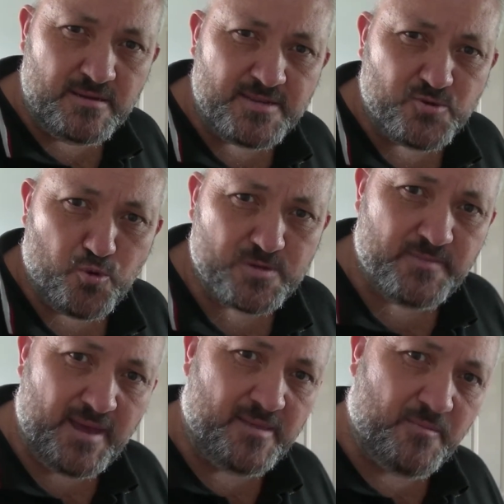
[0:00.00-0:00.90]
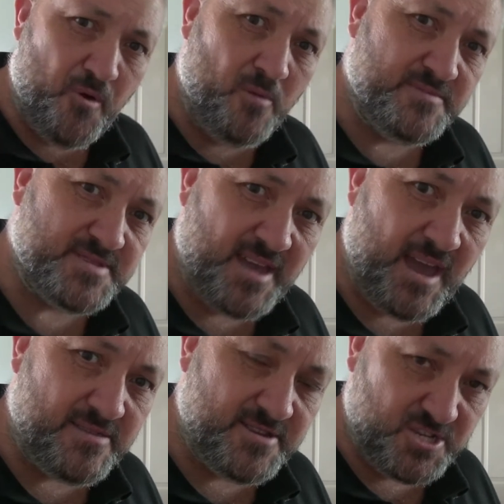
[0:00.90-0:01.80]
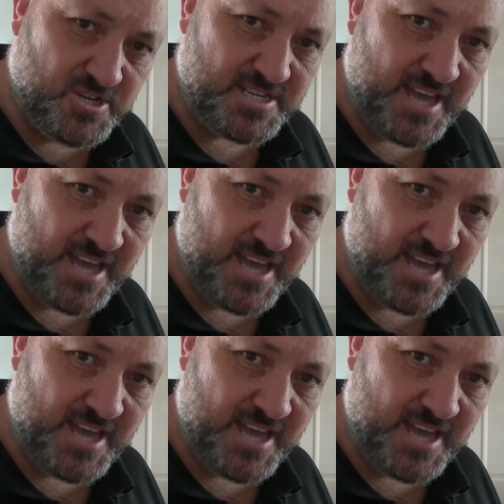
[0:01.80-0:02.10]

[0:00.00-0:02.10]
He talks about the problems the Catholic Church